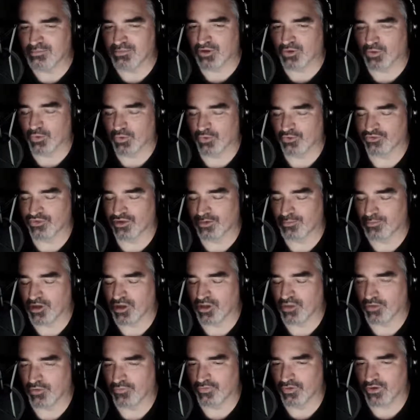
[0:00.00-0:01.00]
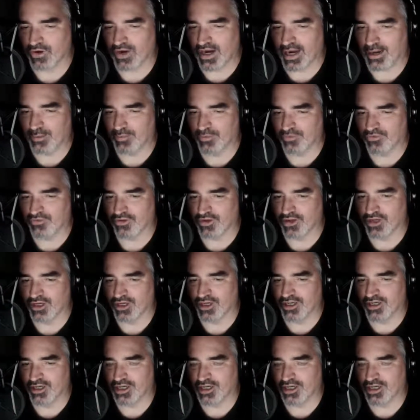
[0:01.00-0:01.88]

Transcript: Of course, I'm all over Amazon.